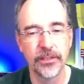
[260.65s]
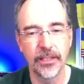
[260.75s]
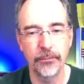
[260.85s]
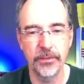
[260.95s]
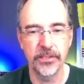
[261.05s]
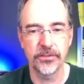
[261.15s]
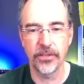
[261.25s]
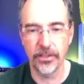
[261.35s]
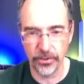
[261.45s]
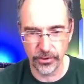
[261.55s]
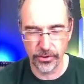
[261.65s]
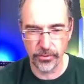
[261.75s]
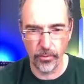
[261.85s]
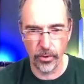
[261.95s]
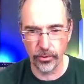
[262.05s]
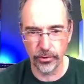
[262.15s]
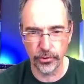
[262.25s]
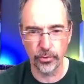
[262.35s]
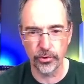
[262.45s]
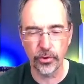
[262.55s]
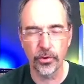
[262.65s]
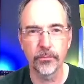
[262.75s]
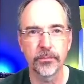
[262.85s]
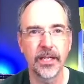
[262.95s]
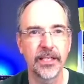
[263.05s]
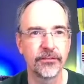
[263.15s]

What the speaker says: That means on a smaller, short-term kind of